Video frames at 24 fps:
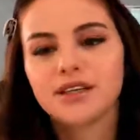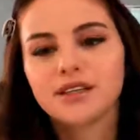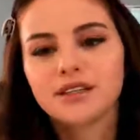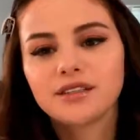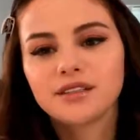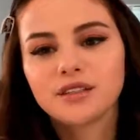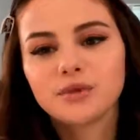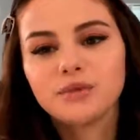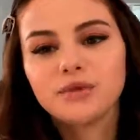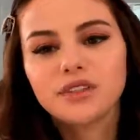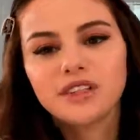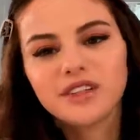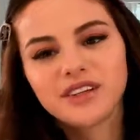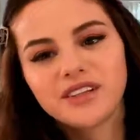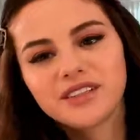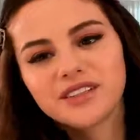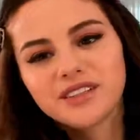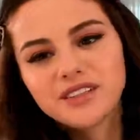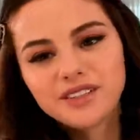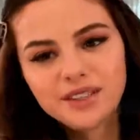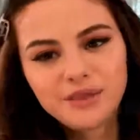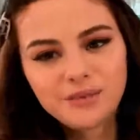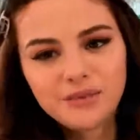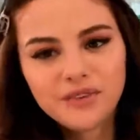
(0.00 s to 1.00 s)
To be
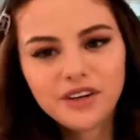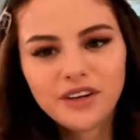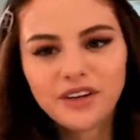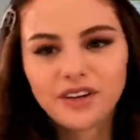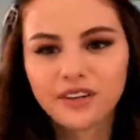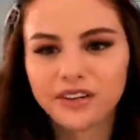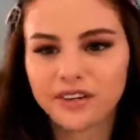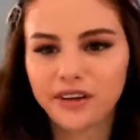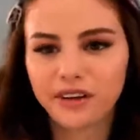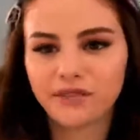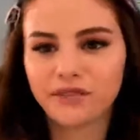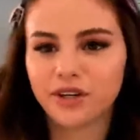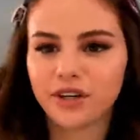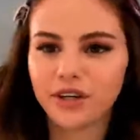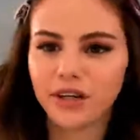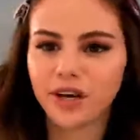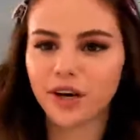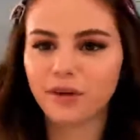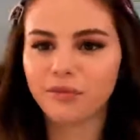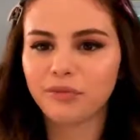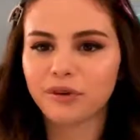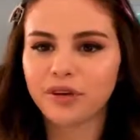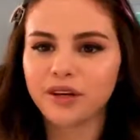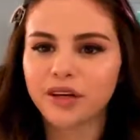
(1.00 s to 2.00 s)
honest, I'm not gonna cover it
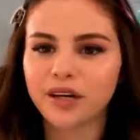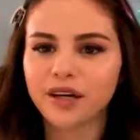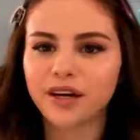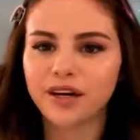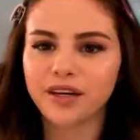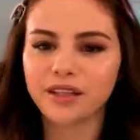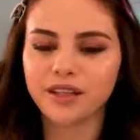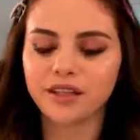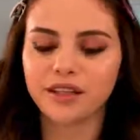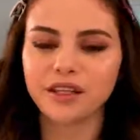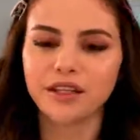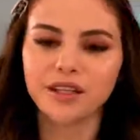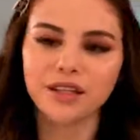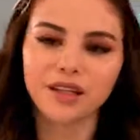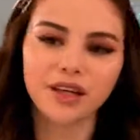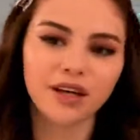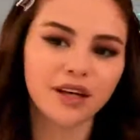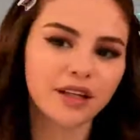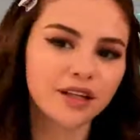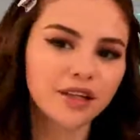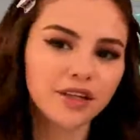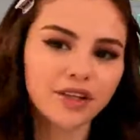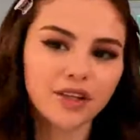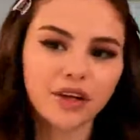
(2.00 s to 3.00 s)
up. I think
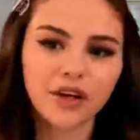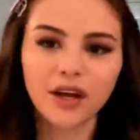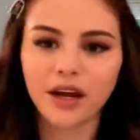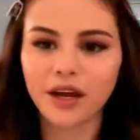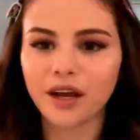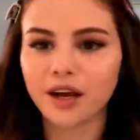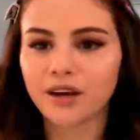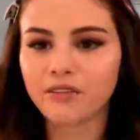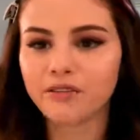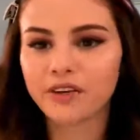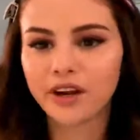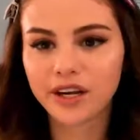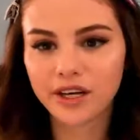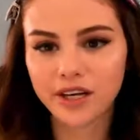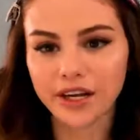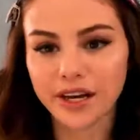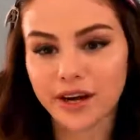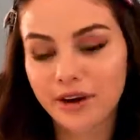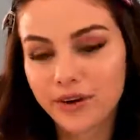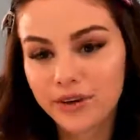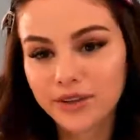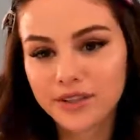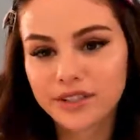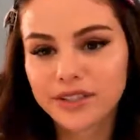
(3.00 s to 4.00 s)
that the look I have right
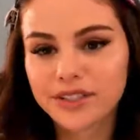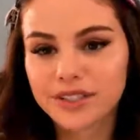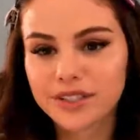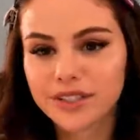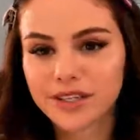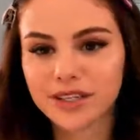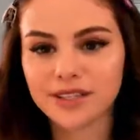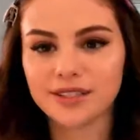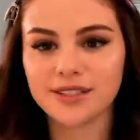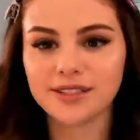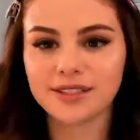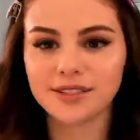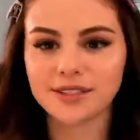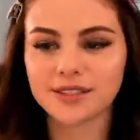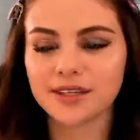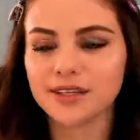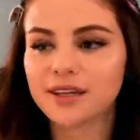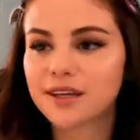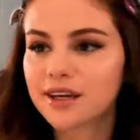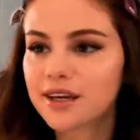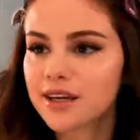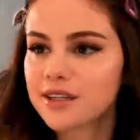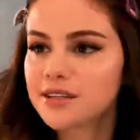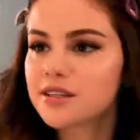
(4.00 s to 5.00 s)
now is nice
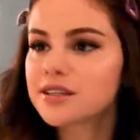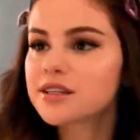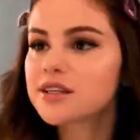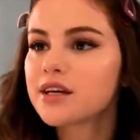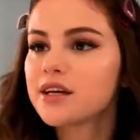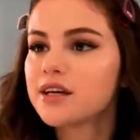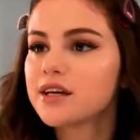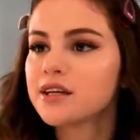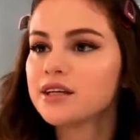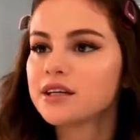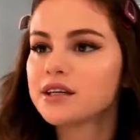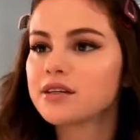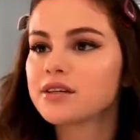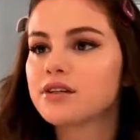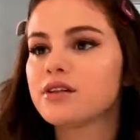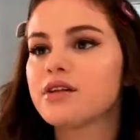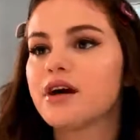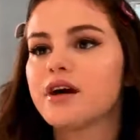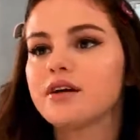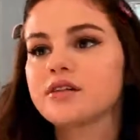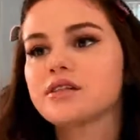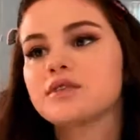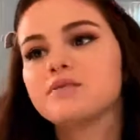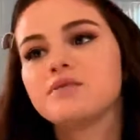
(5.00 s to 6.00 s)
and it'll
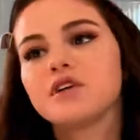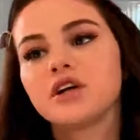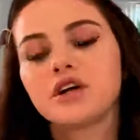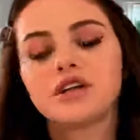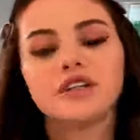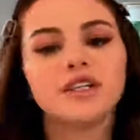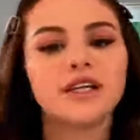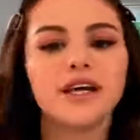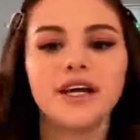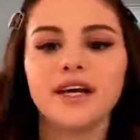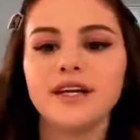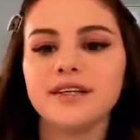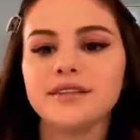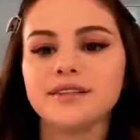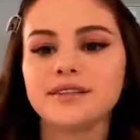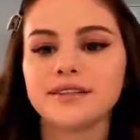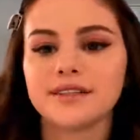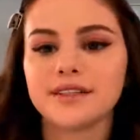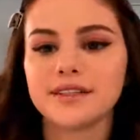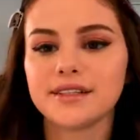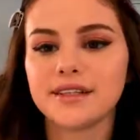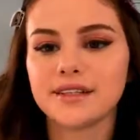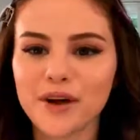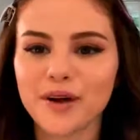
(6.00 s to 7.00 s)
last me all day.
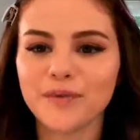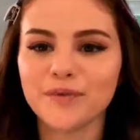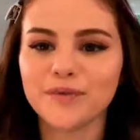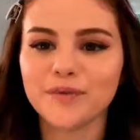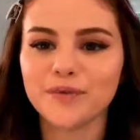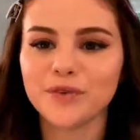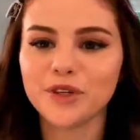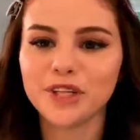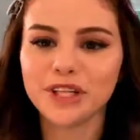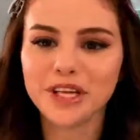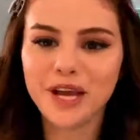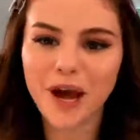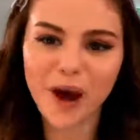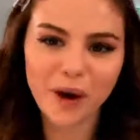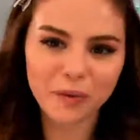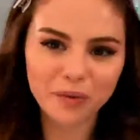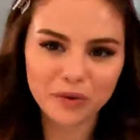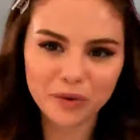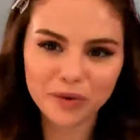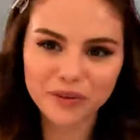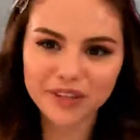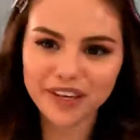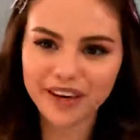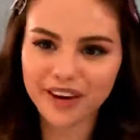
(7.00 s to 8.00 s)
I'm really happy
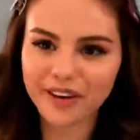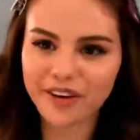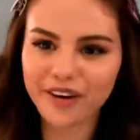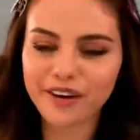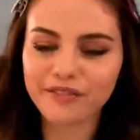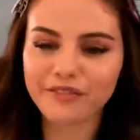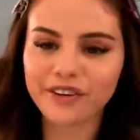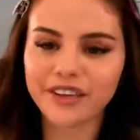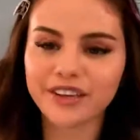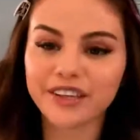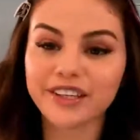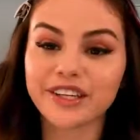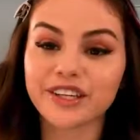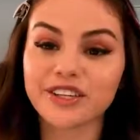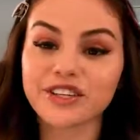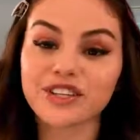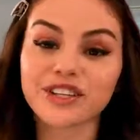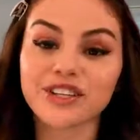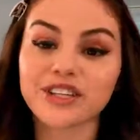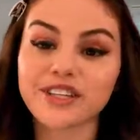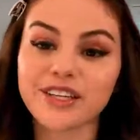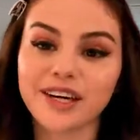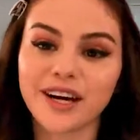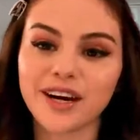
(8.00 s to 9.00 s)
with how everything
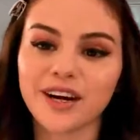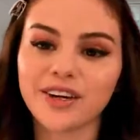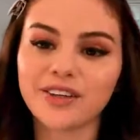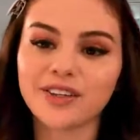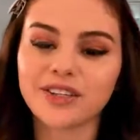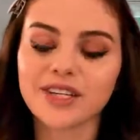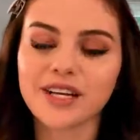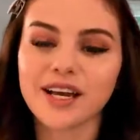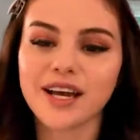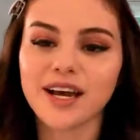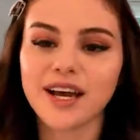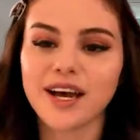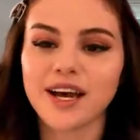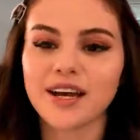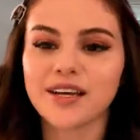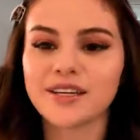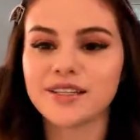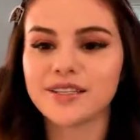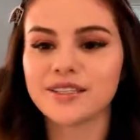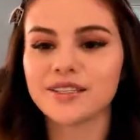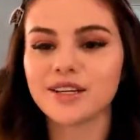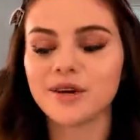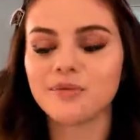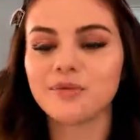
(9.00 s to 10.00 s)
turned out,
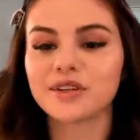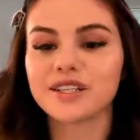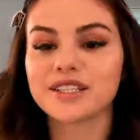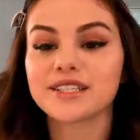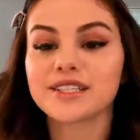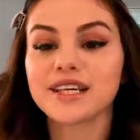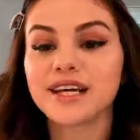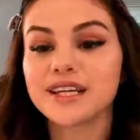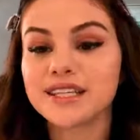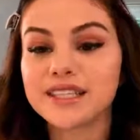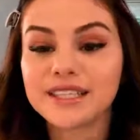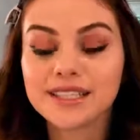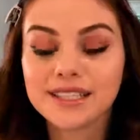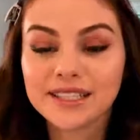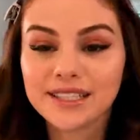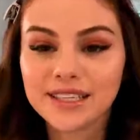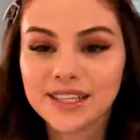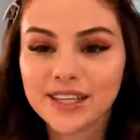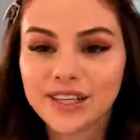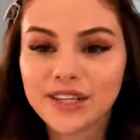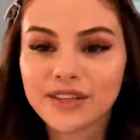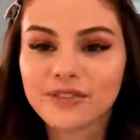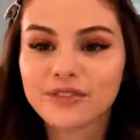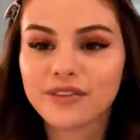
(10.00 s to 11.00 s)
and I'm excited
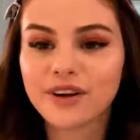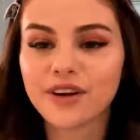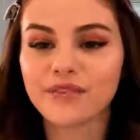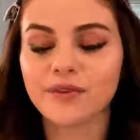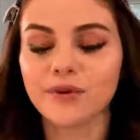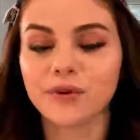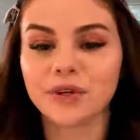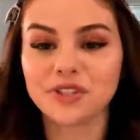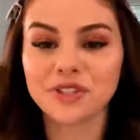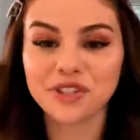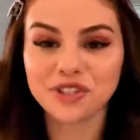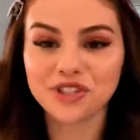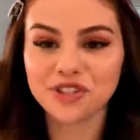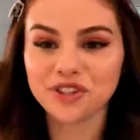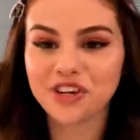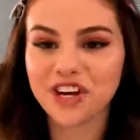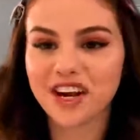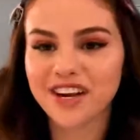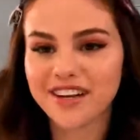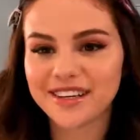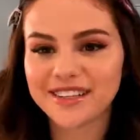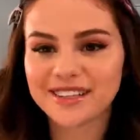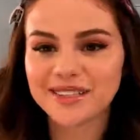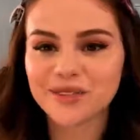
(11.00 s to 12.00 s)
for everyone to
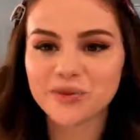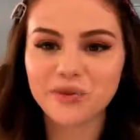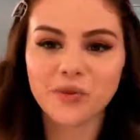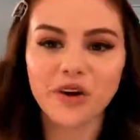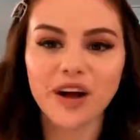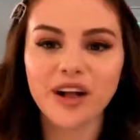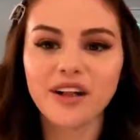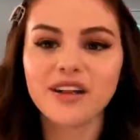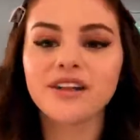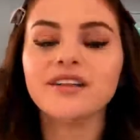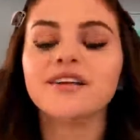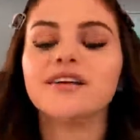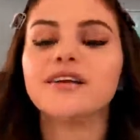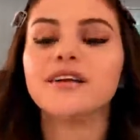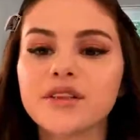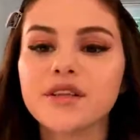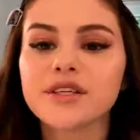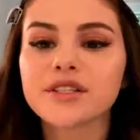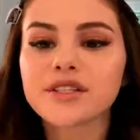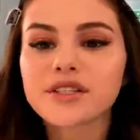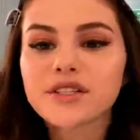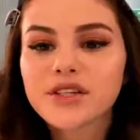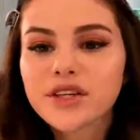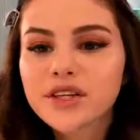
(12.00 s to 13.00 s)
try it as well.
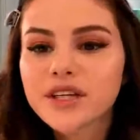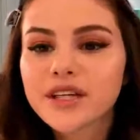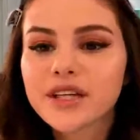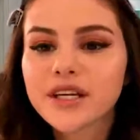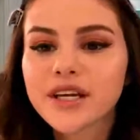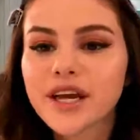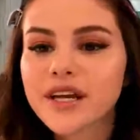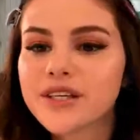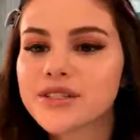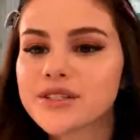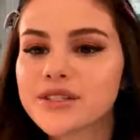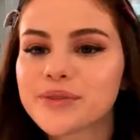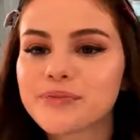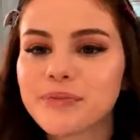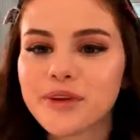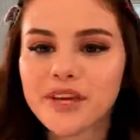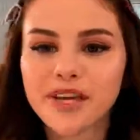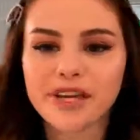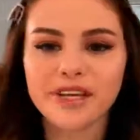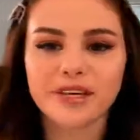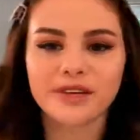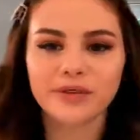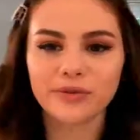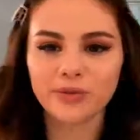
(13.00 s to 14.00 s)
This look has
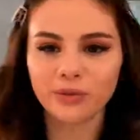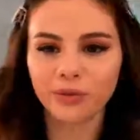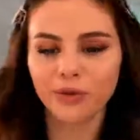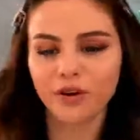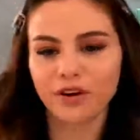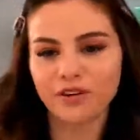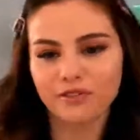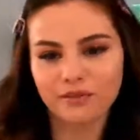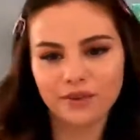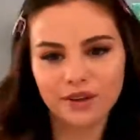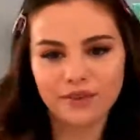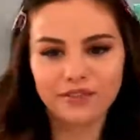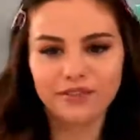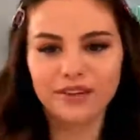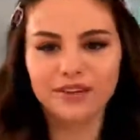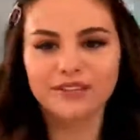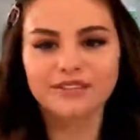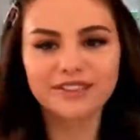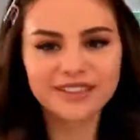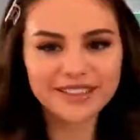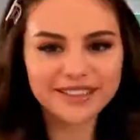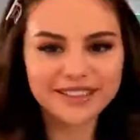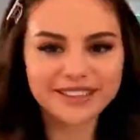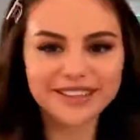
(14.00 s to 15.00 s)
been one of my
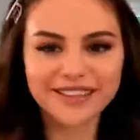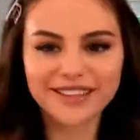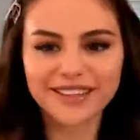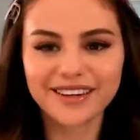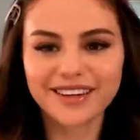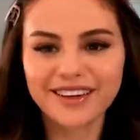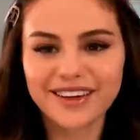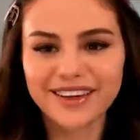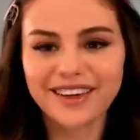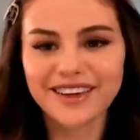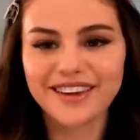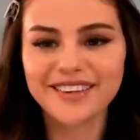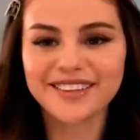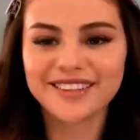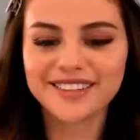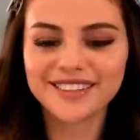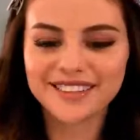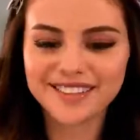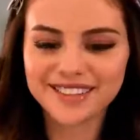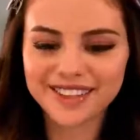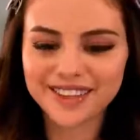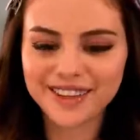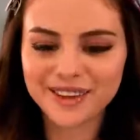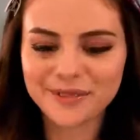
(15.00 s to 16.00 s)
favorites,
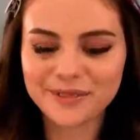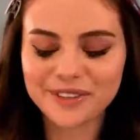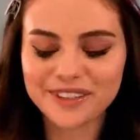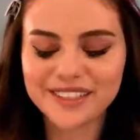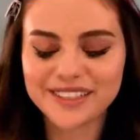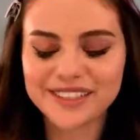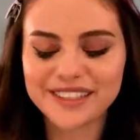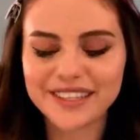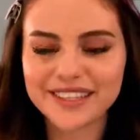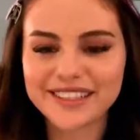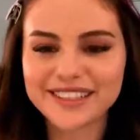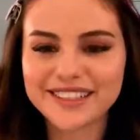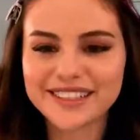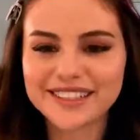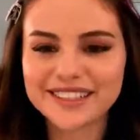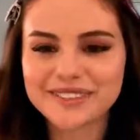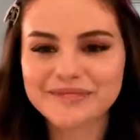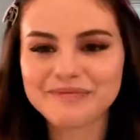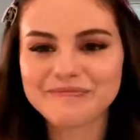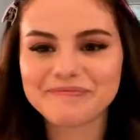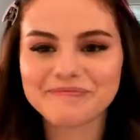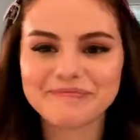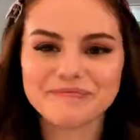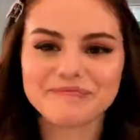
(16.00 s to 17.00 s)
and I'm excited
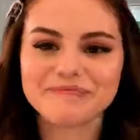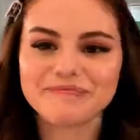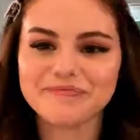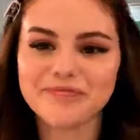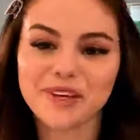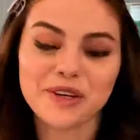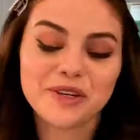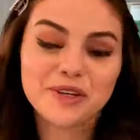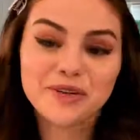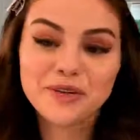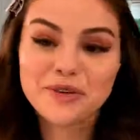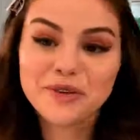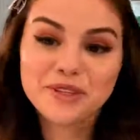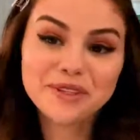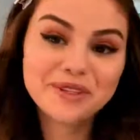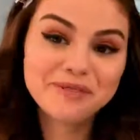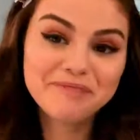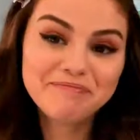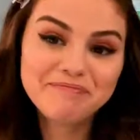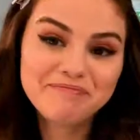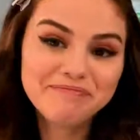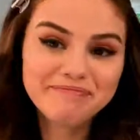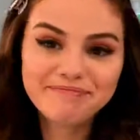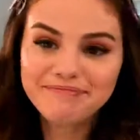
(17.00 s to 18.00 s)
that you
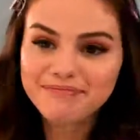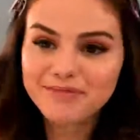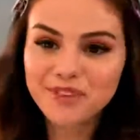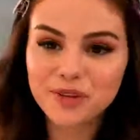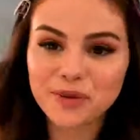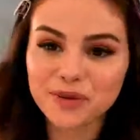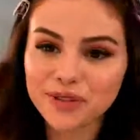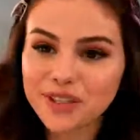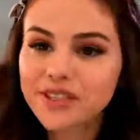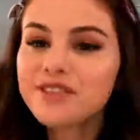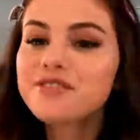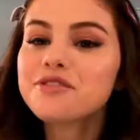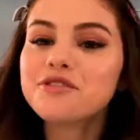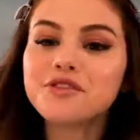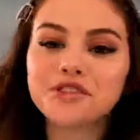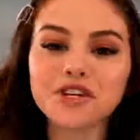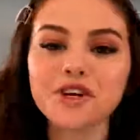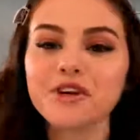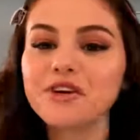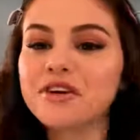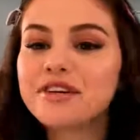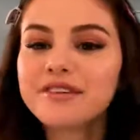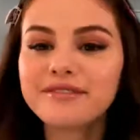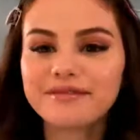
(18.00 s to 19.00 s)
can use it and
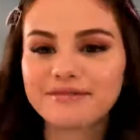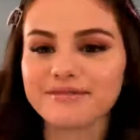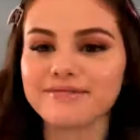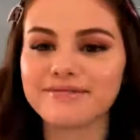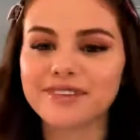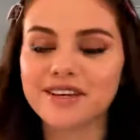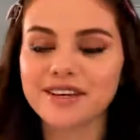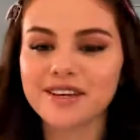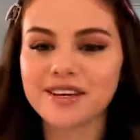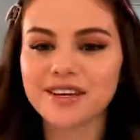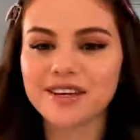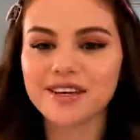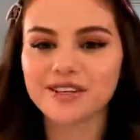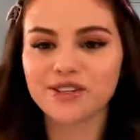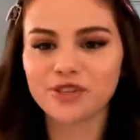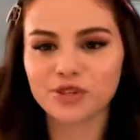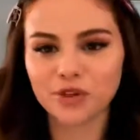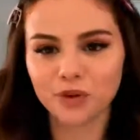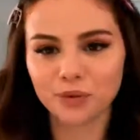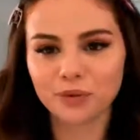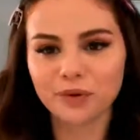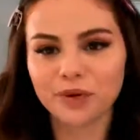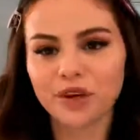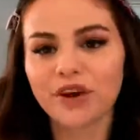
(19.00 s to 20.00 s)
share it and
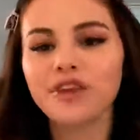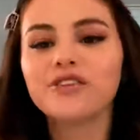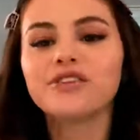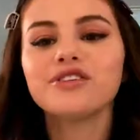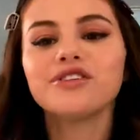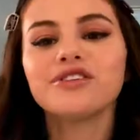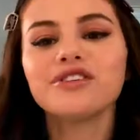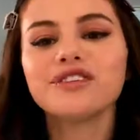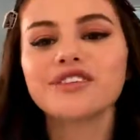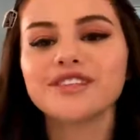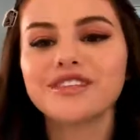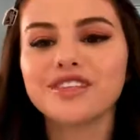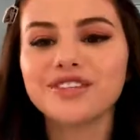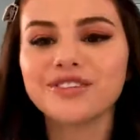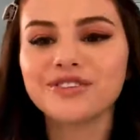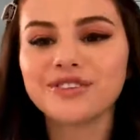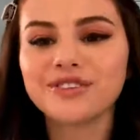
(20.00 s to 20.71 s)
show me all the looks that you